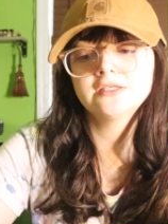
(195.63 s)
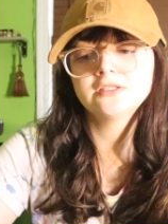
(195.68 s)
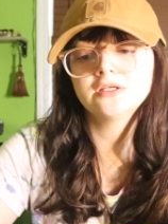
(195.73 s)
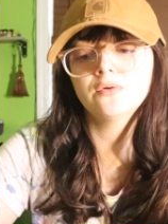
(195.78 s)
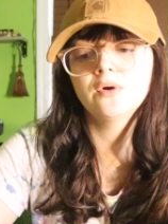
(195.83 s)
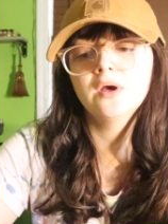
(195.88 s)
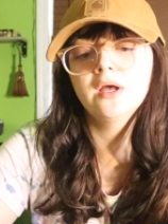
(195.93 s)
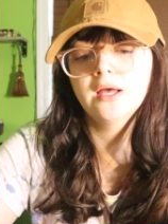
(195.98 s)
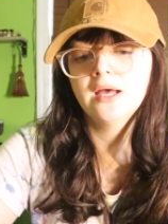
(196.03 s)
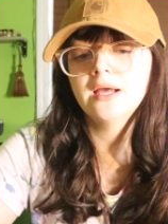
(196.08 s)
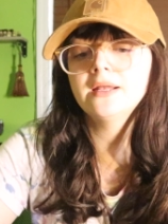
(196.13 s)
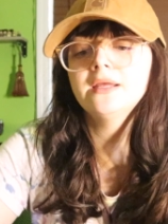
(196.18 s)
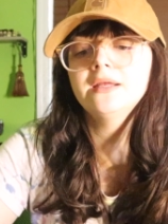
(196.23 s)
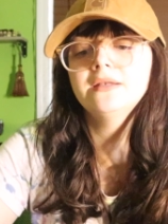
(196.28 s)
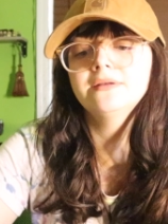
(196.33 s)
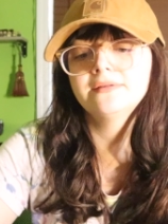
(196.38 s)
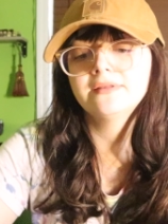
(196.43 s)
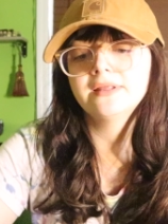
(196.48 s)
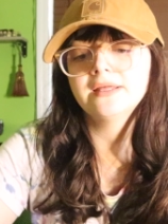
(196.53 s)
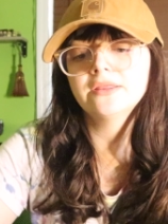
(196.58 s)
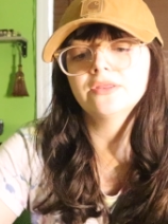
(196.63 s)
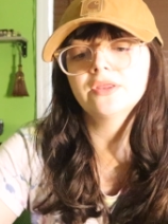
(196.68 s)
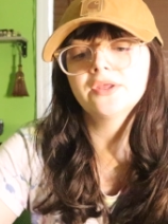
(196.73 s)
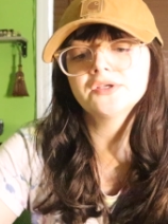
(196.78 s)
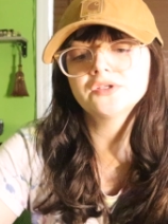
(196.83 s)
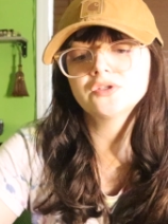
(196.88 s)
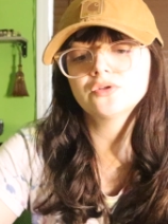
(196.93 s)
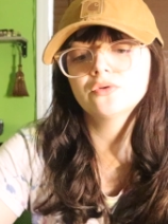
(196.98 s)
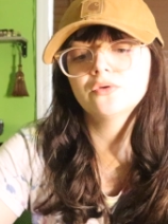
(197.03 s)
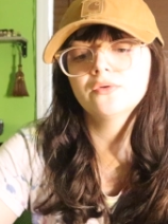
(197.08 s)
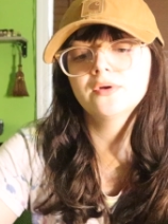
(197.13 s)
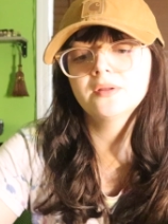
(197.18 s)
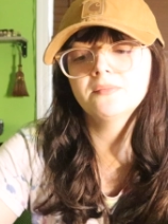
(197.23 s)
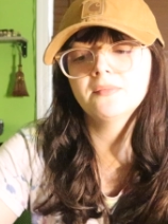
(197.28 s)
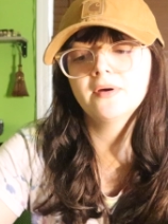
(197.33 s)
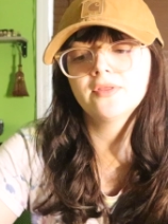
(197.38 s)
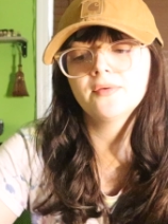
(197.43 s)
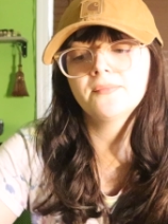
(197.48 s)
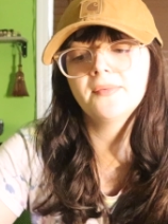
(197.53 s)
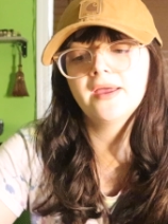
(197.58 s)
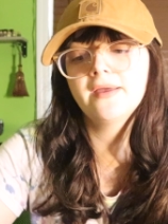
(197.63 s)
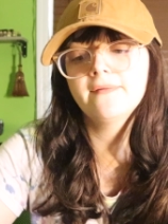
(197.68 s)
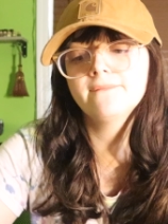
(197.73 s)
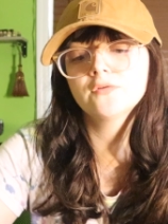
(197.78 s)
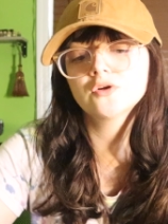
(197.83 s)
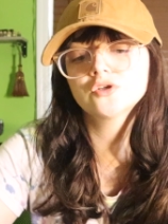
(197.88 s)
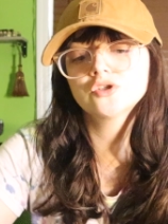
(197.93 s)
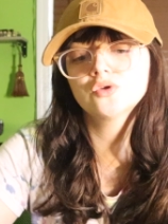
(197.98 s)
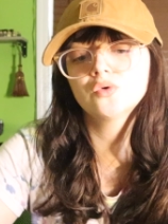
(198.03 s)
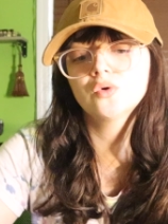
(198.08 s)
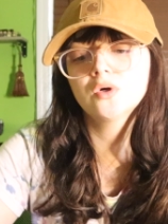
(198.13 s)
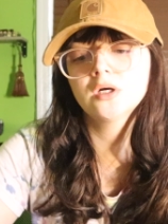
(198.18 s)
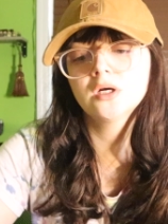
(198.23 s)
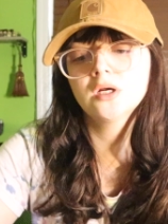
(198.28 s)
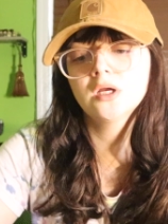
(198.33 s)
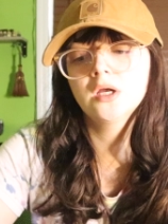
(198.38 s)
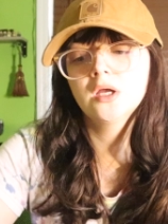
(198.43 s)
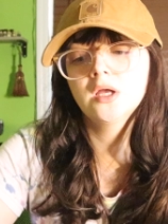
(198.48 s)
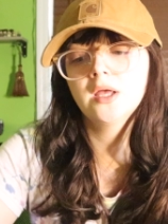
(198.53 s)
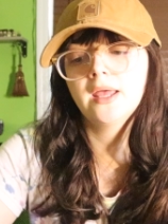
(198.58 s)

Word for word: So I need to think things through in the month of May for sure